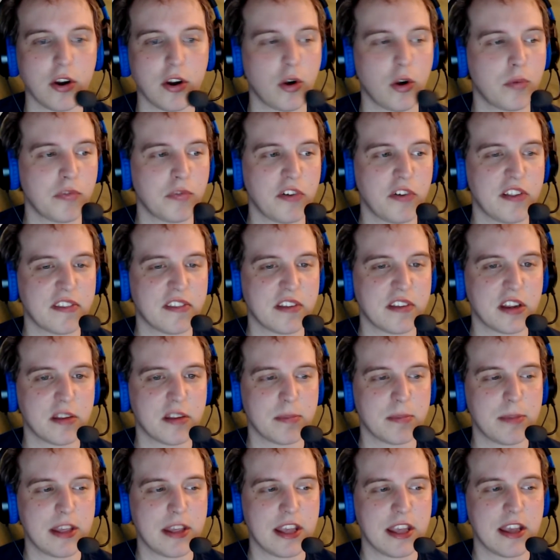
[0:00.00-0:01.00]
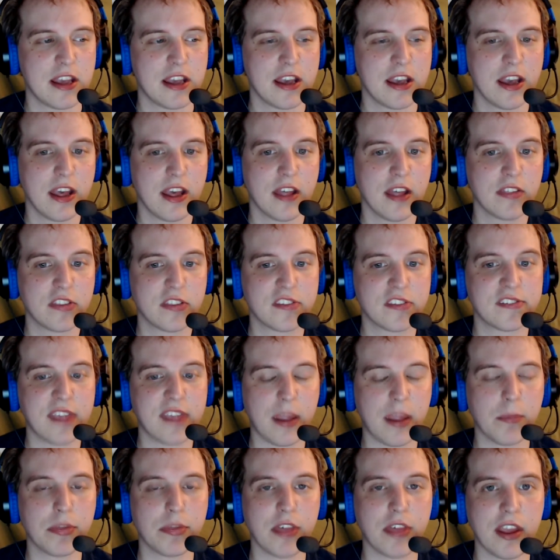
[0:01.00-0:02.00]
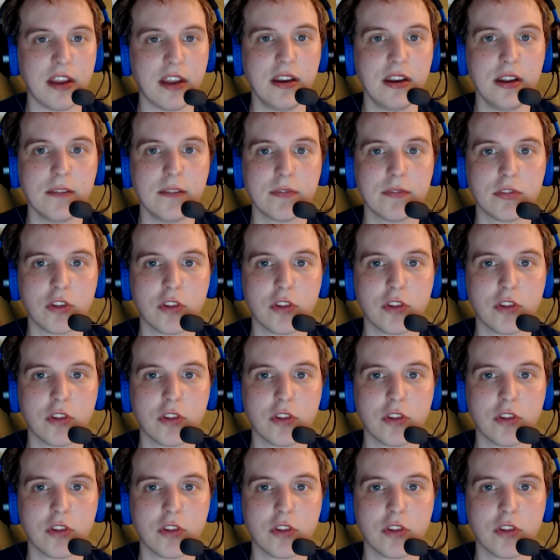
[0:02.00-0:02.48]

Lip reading: Hopefully it's going to be the same thing.